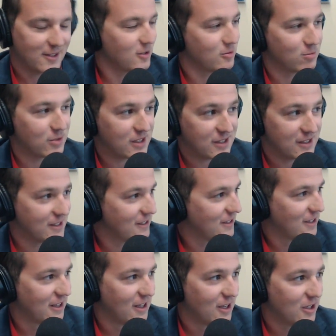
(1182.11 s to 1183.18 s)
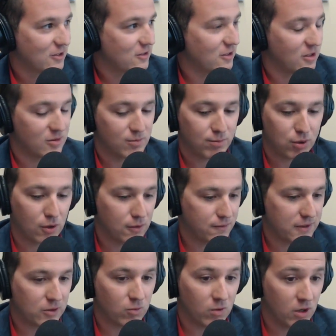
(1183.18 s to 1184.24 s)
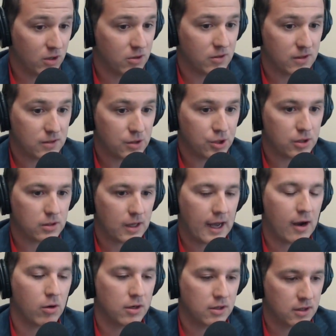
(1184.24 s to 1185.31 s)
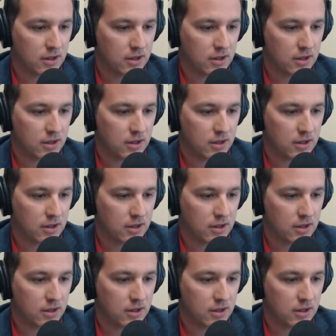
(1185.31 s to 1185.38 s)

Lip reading: to be some perfect road. How are you